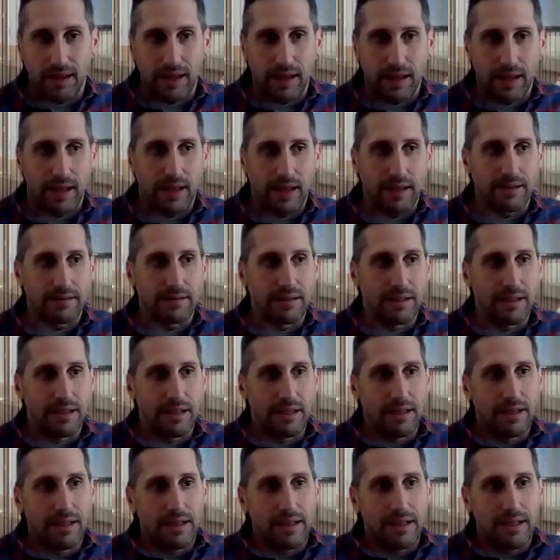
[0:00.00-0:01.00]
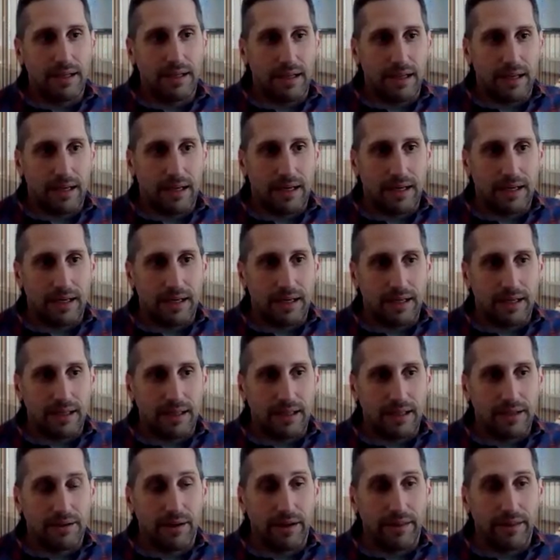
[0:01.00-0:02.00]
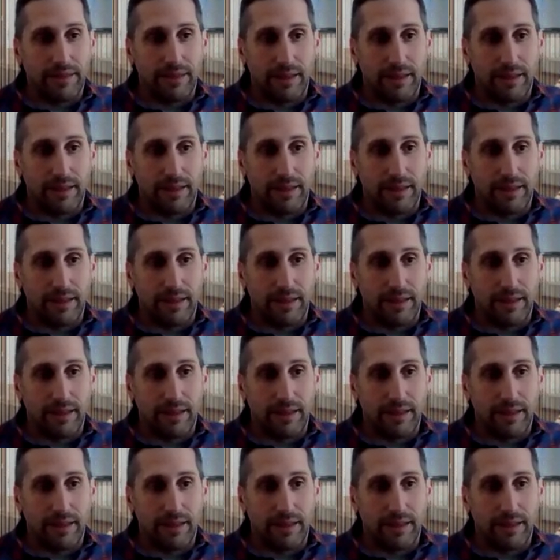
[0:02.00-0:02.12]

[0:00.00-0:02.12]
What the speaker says: And I